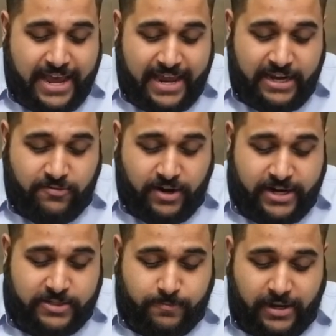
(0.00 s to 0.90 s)
and he
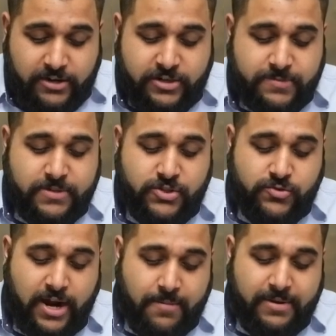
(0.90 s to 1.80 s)
writes, my Christmas
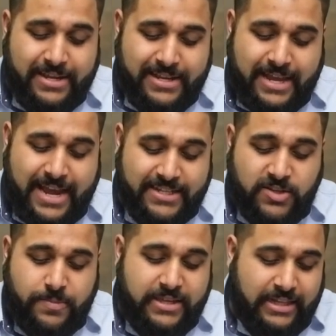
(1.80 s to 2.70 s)
dram has
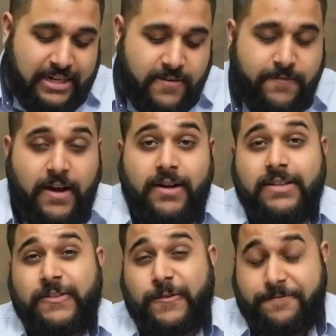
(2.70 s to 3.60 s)
to be the
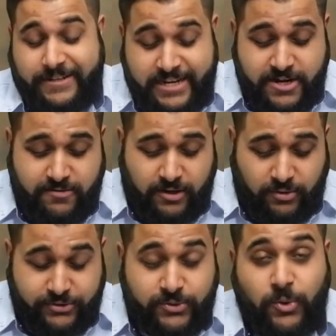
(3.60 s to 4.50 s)
Glenfarclas fifteen year
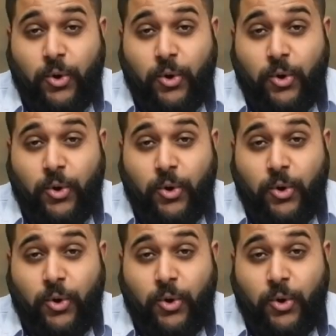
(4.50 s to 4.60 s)
old,